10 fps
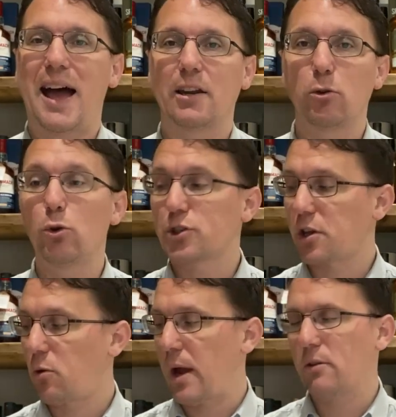and
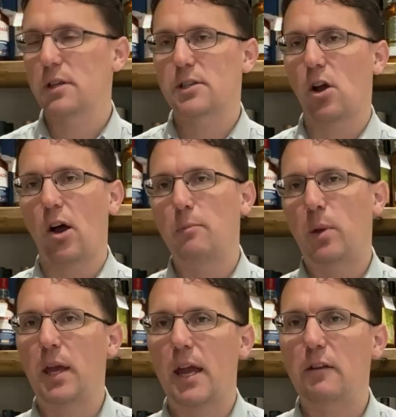also how this
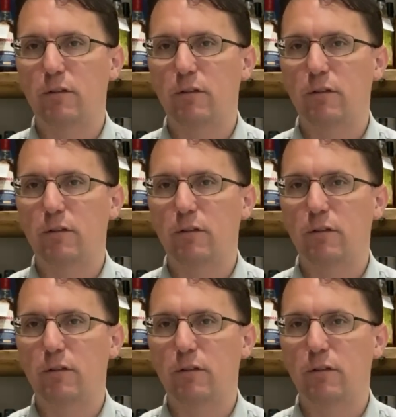IPA